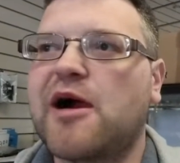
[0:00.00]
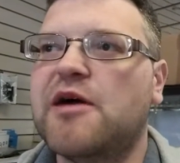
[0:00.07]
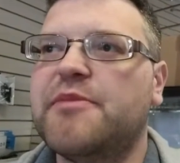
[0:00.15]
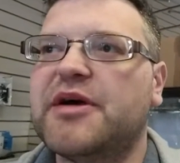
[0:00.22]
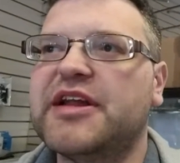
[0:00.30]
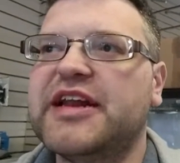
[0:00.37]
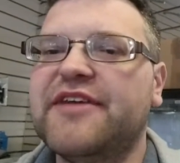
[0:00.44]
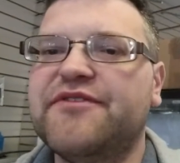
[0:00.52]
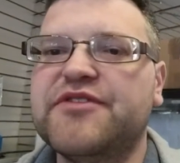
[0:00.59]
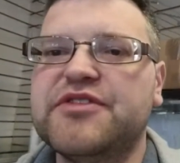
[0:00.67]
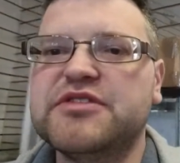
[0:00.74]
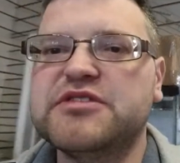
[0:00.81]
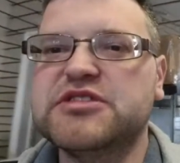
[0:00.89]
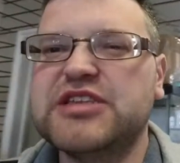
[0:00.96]
about
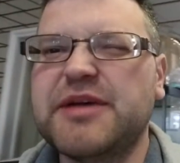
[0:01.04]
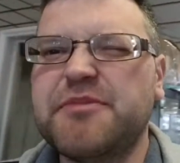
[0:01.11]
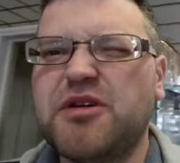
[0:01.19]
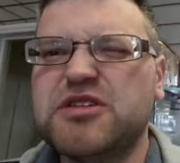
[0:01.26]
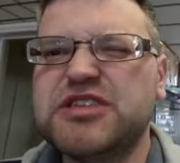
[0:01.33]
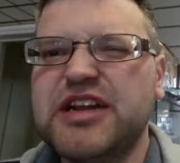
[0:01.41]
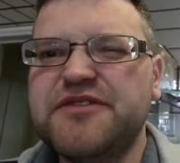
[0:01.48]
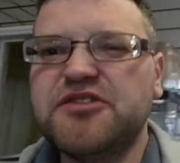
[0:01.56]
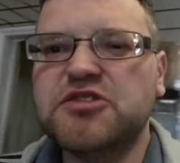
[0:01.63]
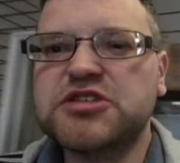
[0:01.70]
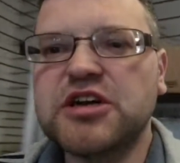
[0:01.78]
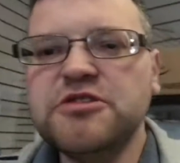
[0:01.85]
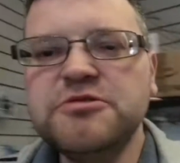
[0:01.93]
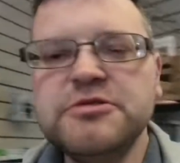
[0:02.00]
11, 10 past 11
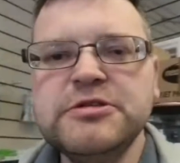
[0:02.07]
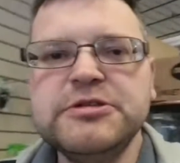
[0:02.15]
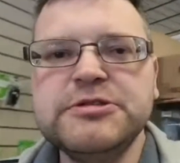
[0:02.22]
or so.